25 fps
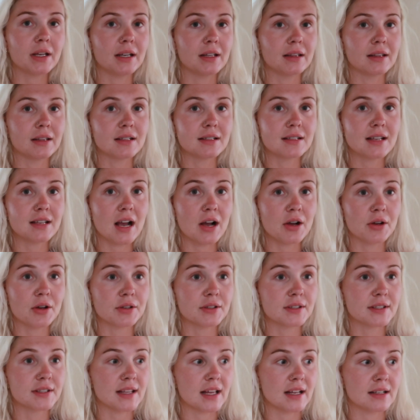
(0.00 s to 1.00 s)
in this
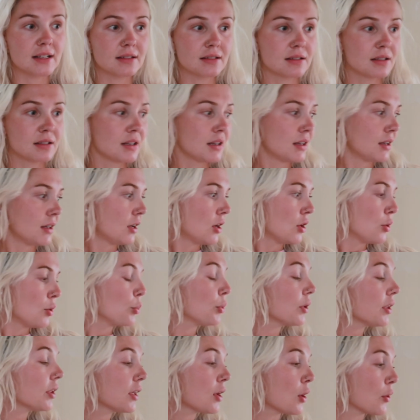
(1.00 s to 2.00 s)
house that
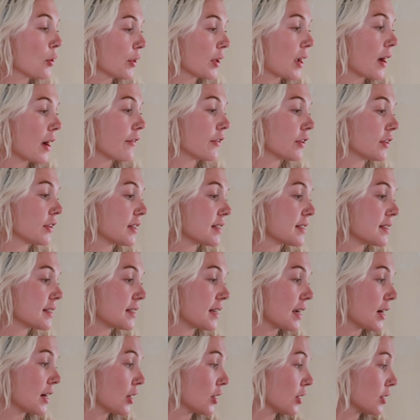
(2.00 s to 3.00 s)
really only covered the
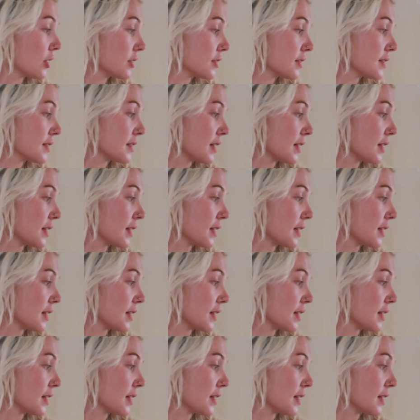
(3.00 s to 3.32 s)
stairs,